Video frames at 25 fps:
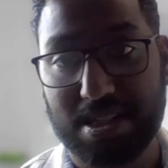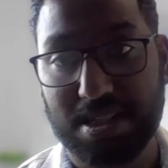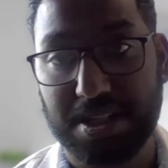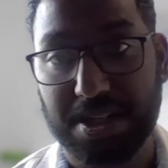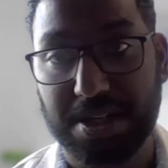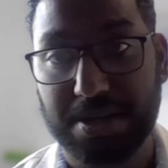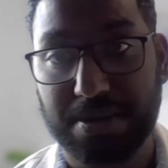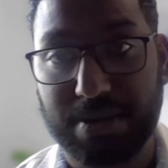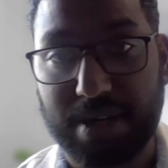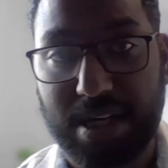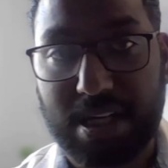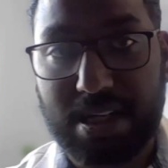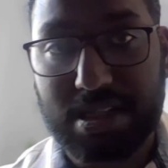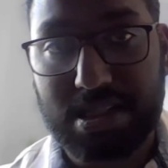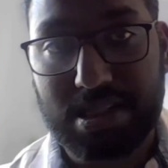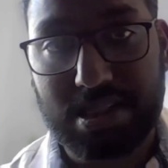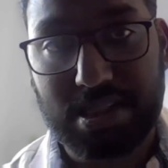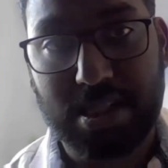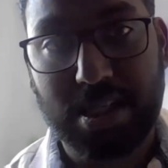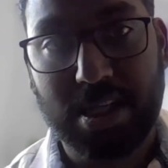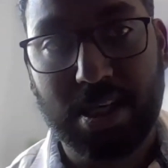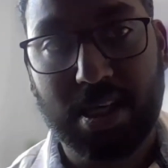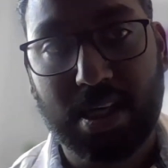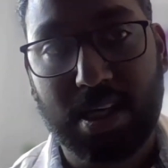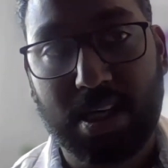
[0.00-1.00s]
the US,
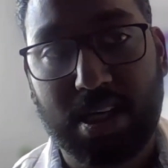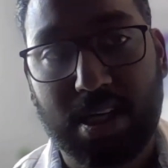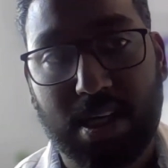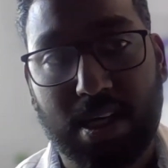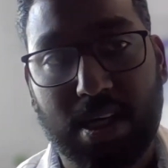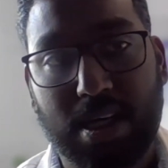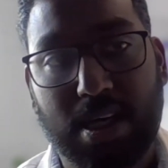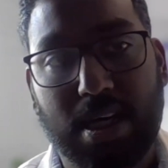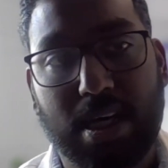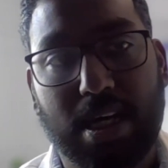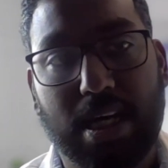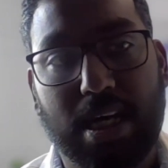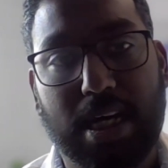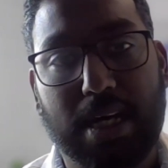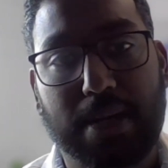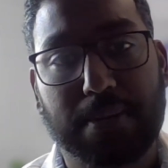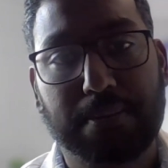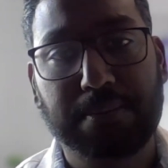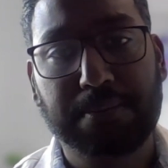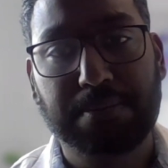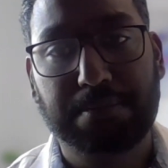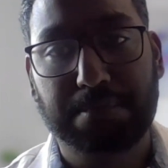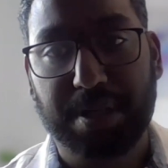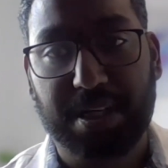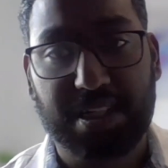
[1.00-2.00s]

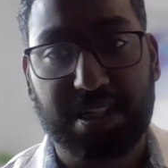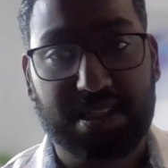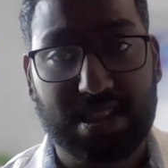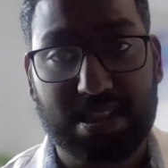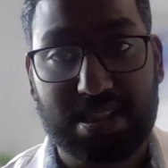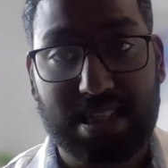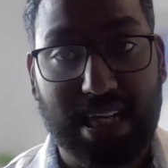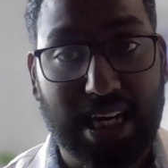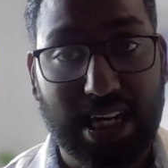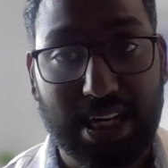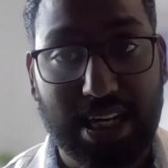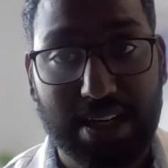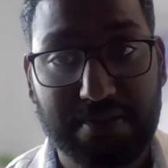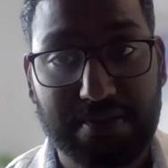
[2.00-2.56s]
but it's entirely